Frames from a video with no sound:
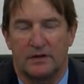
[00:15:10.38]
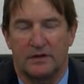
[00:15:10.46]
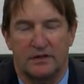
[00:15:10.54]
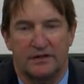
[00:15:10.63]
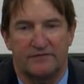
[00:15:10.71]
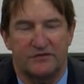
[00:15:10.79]

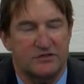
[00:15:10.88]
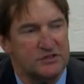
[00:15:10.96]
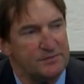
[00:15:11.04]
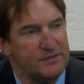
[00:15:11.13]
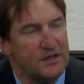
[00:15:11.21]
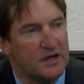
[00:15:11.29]
He left the
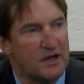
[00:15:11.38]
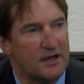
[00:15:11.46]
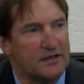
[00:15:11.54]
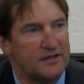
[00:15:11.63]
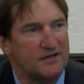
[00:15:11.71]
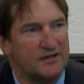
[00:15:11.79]

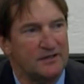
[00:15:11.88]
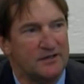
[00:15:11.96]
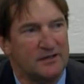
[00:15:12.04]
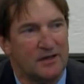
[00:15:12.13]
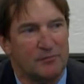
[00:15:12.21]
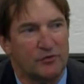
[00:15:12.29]
GBI in,
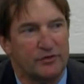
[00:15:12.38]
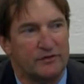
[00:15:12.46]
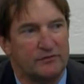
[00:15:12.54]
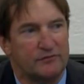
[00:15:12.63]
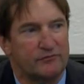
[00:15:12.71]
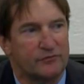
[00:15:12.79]
I
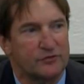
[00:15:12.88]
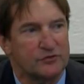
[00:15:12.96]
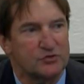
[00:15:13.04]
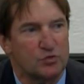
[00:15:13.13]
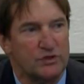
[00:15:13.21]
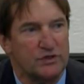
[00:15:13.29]
believe, the
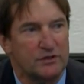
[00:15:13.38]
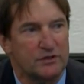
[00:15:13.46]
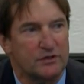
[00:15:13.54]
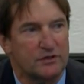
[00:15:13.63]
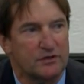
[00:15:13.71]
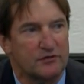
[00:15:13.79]
first week
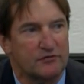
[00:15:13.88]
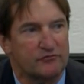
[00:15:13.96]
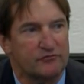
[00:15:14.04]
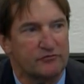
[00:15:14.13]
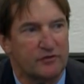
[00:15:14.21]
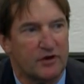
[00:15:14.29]
of
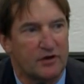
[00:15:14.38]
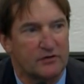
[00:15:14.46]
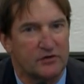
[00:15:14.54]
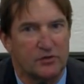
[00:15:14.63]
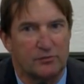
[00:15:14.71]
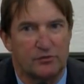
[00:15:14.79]

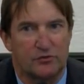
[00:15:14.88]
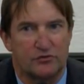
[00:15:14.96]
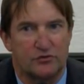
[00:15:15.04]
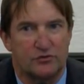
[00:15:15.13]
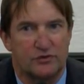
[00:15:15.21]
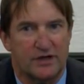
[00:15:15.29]
October
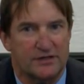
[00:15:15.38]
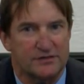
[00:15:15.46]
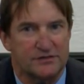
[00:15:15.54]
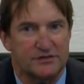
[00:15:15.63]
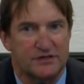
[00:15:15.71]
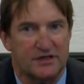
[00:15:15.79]

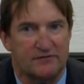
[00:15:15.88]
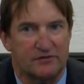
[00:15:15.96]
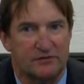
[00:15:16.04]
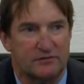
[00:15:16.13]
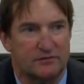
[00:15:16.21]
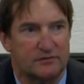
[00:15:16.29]
2007.